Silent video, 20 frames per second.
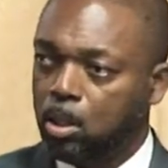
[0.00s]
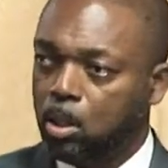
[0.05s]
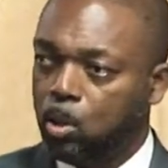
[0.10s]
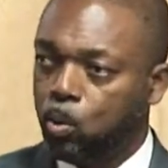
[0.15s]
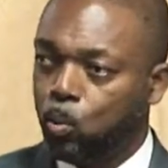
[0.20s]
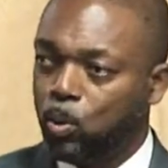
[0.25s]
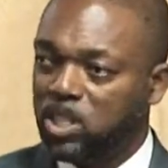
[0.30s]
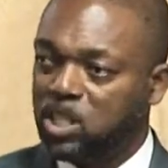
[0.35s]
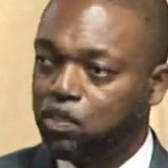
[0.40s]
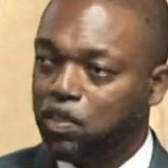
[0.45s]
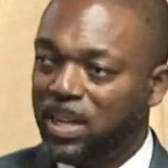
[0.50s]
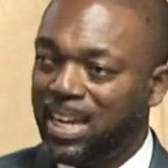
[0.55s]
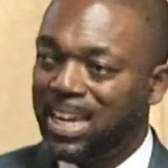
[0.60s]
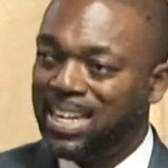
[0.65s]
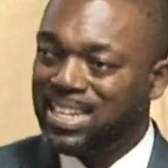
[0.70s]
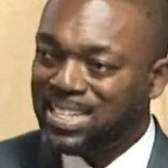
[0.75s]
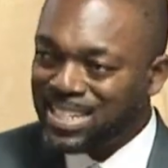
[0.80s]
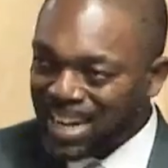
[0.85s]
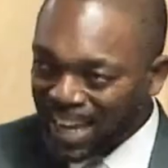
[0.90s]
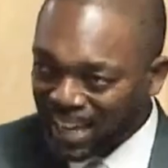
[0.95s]
was
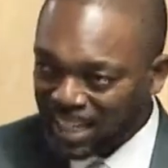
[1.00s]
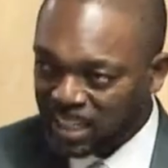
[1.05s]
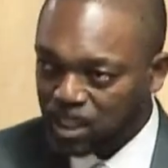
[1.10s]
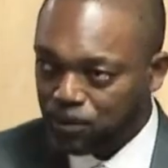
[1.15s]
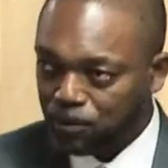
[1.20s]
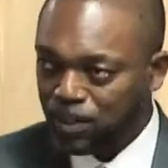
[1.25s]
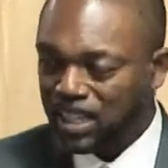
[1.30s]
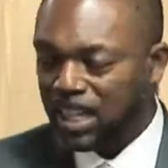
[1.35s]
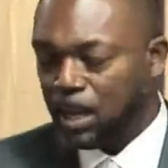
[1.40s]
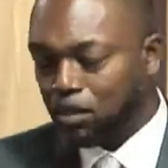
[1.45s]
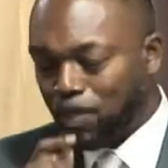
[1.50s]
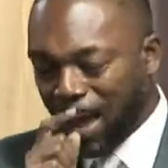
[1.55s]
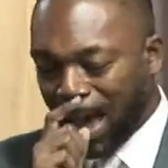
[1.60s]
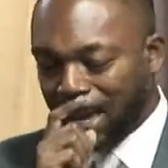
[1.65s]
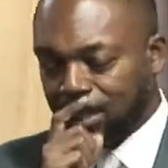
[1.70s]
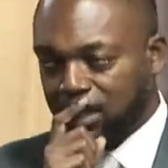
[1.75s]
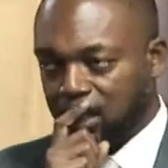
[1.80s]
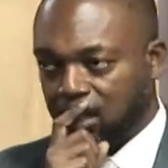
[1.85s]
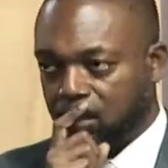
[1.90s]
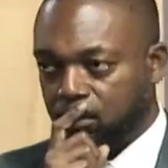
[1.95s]
being negatively
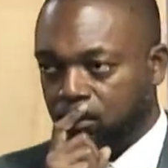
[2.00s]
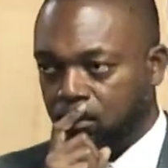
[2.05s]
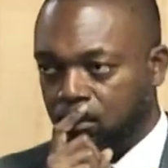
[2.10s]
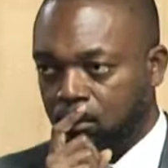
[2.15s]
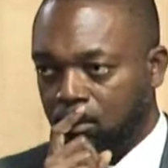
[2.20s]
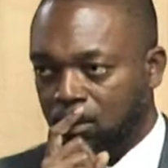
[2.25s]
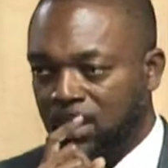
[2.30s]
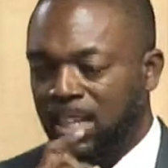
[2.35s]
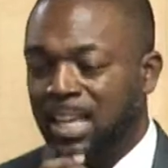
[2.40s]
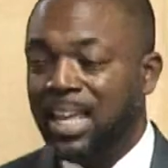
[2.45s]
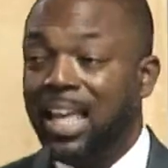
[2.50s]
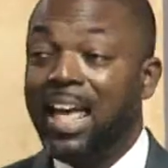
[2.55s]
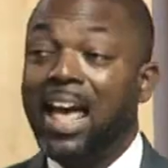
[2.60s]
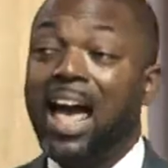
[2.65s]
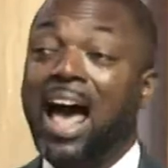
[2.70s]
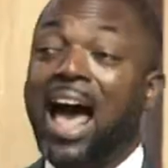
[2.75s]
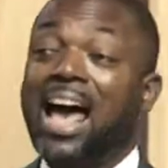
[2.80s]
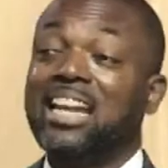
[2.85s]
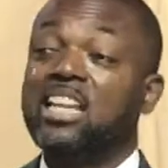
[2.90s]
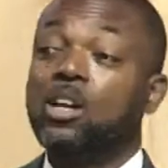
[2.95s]
impacted,
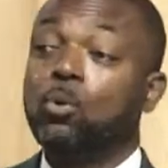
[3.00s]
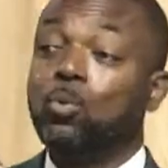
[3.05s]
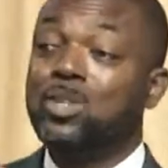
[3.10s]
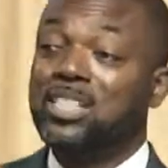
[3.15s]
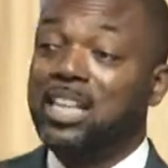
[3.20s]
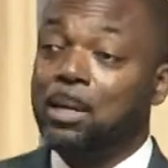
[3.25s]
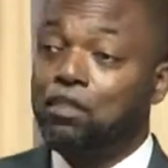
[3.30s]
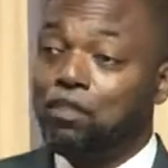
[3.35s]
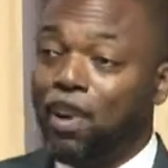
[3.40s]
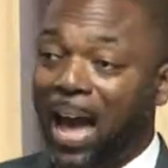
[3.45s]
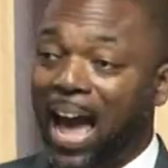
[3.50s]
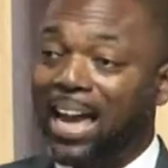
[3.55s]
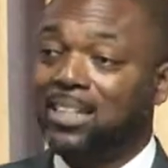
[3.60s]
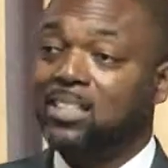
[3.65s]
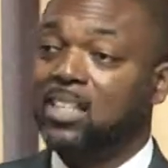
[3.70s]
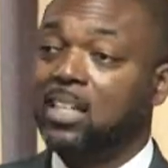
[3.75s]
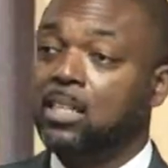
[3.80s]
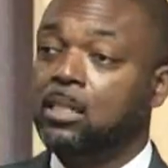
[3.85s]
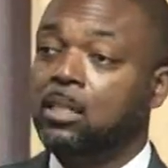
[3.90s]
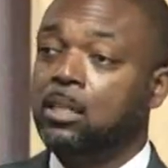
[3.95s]
and it was
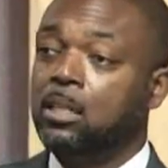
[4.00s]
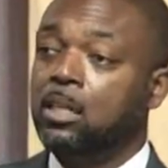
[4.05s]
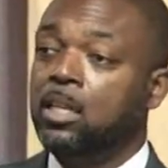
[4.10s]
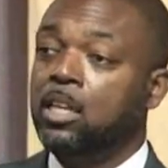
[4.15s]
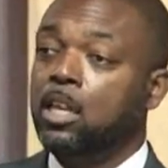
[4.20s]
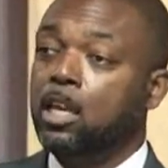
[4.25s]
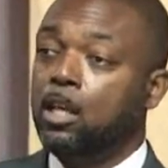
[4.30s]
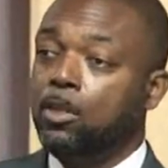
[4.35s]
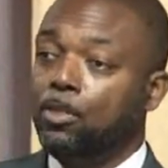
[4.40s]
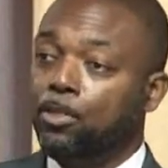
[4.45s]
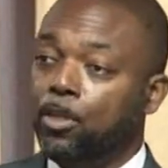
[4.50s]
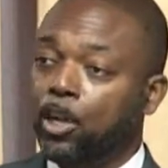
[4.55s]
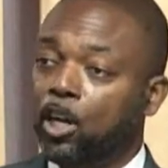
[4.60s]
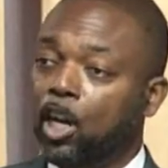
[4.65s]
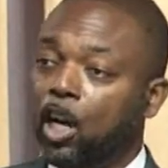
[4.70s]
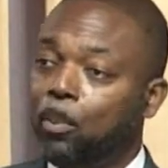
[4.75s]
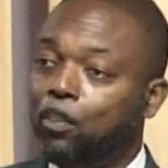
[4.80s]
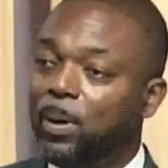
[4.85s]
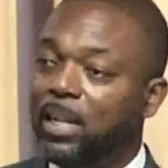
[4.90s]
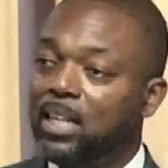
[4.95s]
impacting their
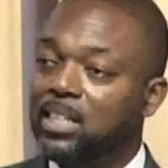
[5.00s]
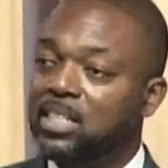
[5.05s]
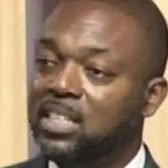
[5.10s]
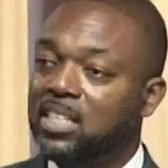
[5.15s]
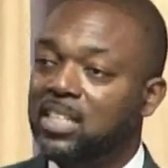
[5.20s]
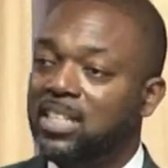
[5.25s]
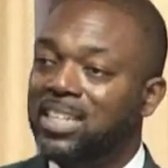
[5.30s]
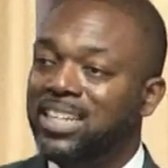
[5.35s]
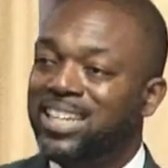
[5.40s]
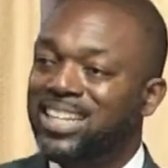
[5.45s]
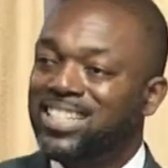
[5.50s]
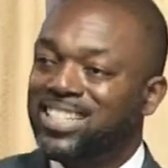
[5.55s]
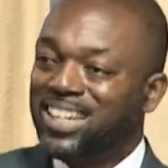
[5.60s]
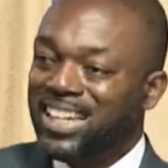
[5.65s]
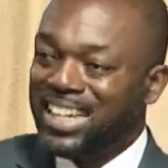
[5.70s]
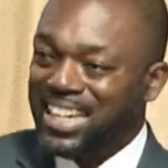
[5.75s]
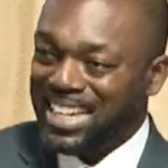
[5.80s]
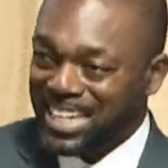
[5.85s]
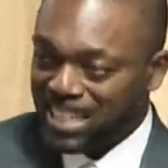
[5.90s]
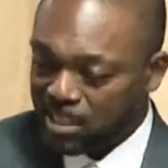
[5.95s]
ability to
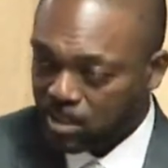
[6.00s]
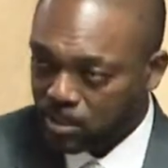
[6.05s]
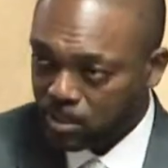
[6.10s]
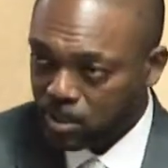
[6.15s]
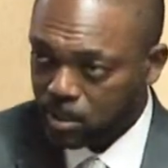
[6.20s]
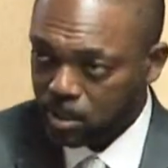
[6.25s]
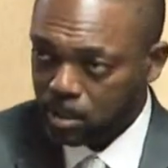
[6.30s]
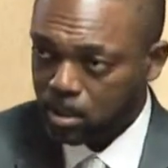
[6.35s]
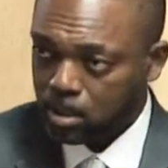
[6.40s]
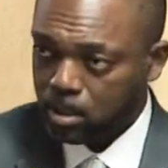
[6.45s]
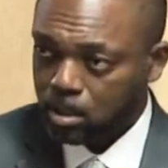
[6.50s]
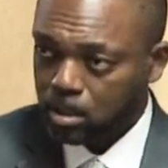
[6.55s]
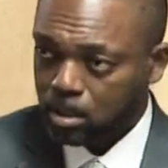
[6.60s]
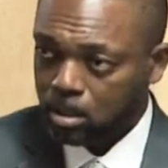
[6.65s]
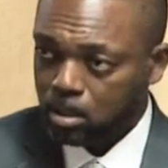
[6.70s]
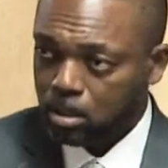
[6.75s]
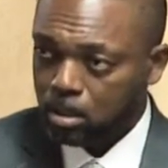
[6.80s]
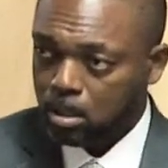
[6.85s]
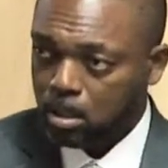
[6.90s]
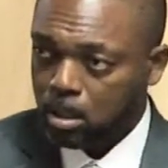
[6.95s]
eat,
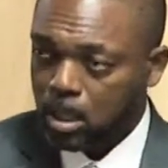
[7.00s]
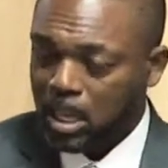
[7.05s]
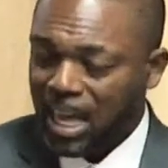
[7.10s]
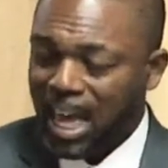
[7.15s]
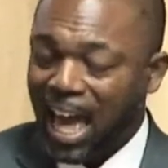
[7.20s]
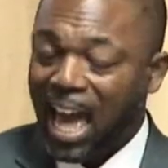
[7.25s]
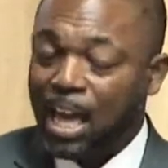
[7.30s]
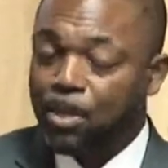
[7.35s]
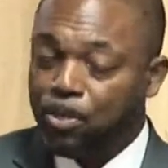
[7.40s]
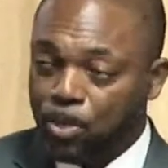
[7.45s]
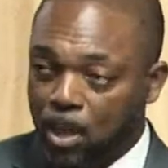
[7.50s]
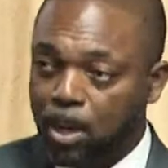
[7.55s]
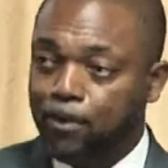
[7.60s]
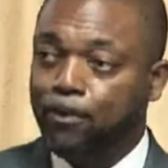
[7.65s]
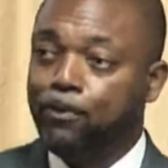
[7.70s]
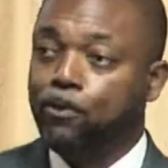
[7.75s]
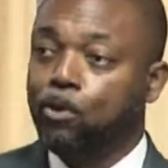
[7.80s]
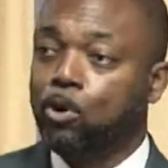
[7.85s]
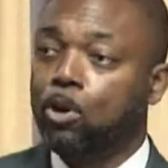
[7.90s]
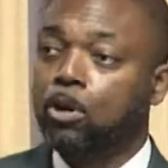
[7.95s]
and
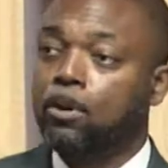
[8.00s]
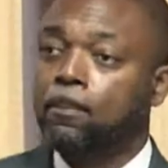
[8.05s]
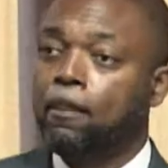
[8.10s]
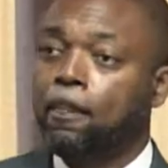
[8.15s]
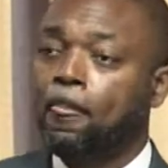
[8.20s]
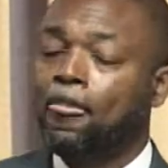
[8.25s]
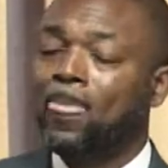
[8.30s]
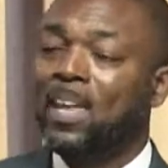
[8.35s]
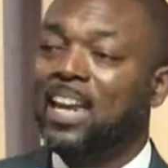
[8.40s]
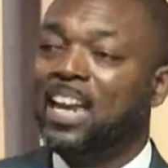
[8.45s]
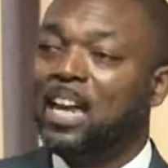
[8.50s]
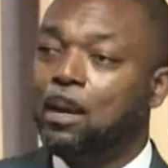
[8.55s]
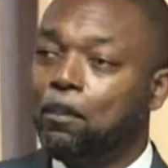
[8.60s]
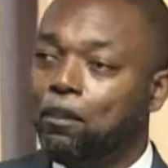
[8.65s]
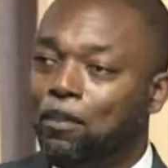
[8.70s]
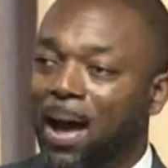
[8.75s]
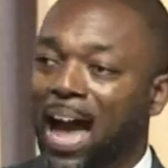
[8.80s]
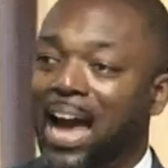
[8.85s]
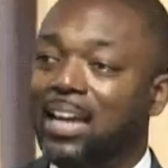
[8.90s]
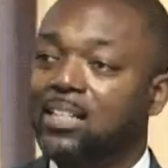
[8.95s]
therefore
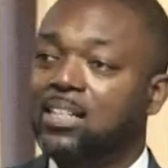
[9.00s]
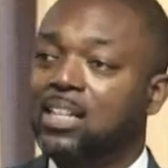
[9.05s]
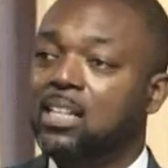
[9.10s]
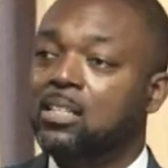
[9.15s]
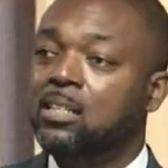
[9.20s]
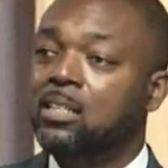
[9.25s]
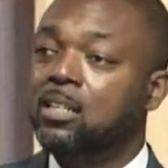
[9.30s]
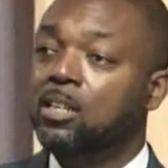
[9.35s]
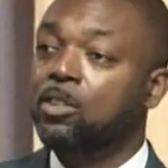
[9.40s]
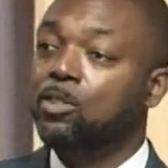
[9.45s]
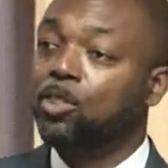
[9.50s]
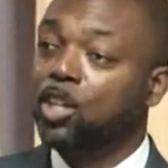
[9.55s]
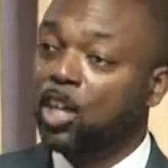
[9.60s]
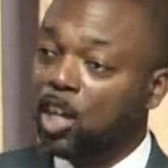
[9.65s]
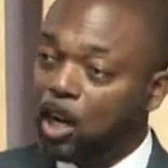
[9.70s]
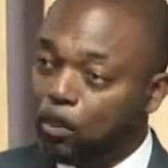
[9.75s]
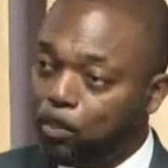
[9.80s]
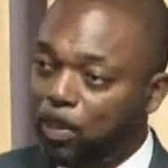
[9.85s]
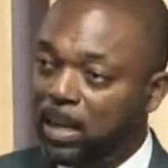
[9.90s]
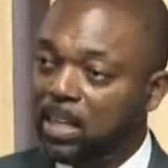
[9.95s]
impacting their
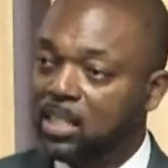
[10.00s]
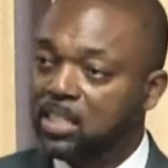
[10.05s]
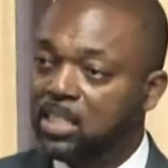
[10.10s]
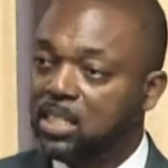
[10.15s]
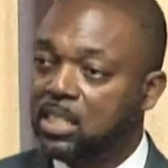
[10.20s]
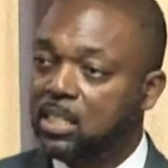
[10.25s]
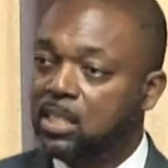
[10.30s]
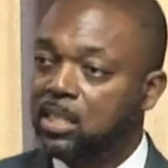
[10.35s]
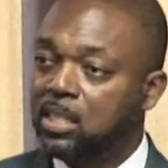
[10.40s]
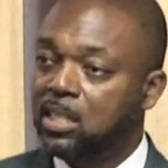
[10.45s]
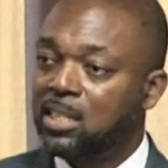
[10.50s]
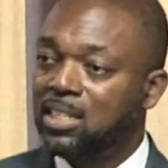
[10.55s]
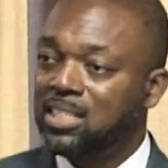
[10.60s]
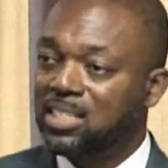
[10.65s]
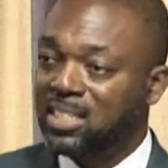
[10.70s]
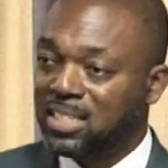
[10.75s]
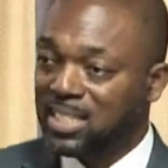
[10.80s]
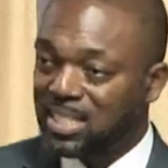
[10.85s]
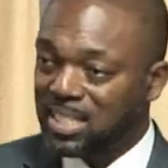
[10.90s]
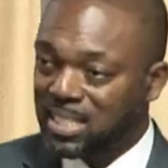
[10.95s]
ability
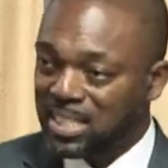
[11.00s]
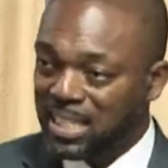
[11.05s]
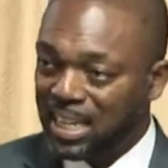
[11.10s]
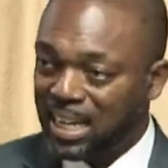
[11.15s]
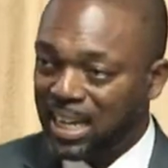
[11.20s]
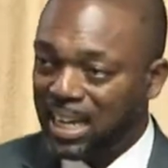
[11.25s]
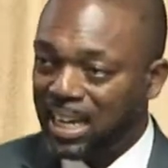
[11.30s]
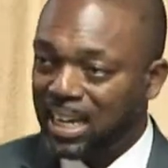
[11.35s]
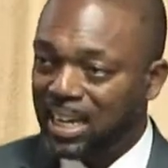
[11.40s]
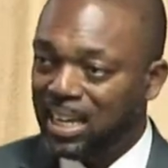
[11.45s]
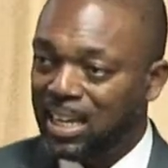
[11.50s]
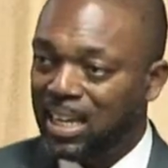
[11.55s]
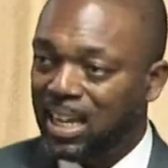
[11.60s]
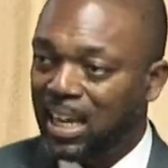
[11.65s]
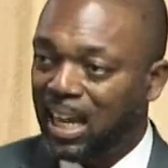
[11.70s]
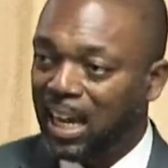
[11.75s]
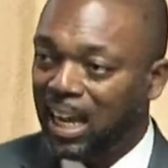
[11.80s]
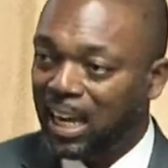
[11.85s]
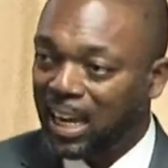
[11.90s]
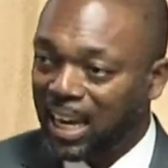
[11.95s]
to stay
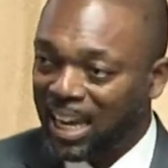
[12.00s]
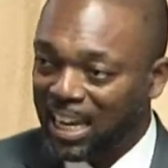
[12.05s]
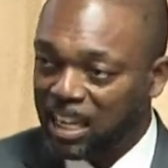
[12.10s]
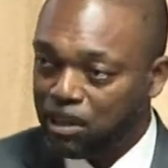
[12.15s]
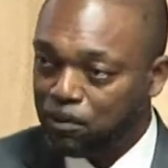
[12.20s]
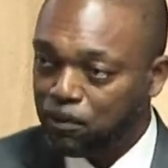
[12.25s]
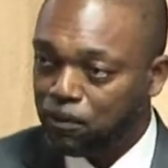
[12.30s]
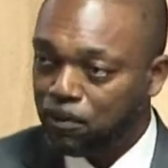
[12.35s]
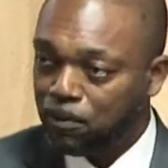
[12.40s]
alive,